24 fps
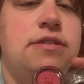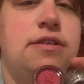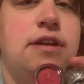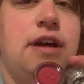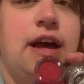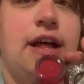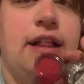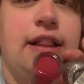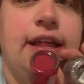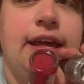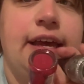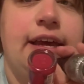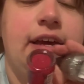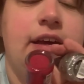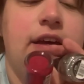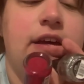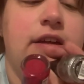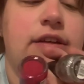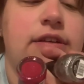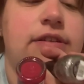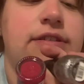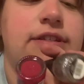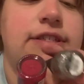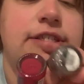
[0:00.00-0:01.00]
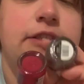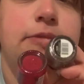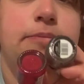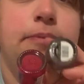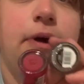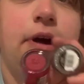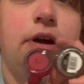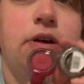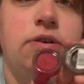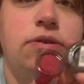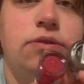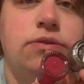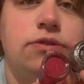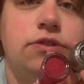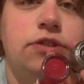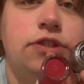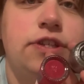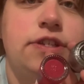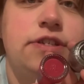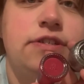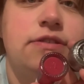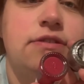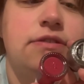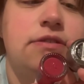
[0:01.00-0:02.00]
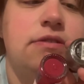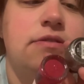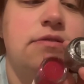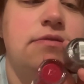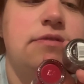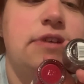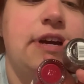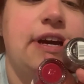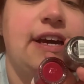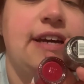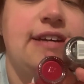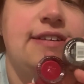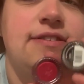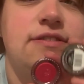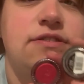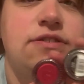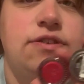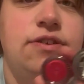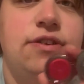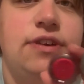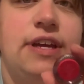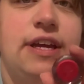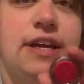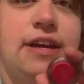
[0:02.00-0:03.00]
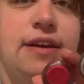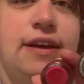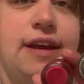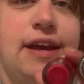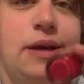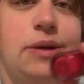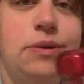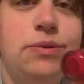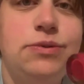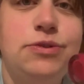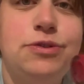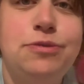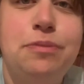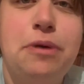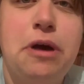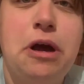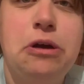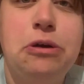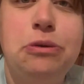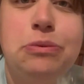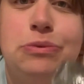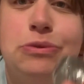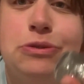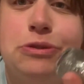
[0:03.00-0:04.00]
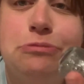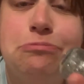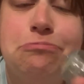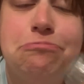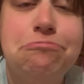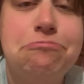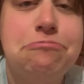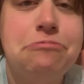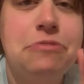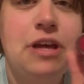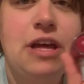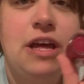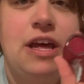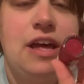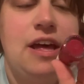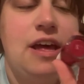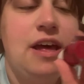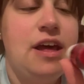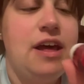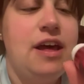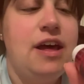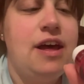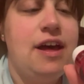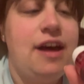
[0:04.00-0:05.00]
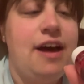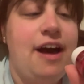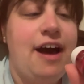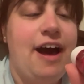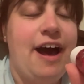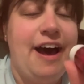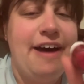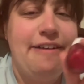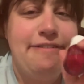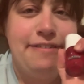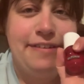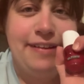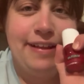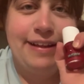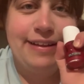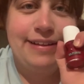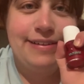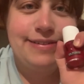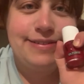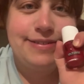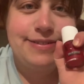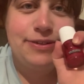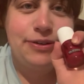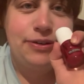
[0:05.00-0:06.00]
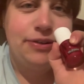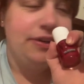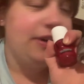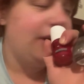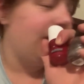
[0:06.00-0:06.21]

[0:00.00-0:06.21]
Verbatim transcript: I like the sparkles, because I guess new year equals sparkles. I feel like this is a good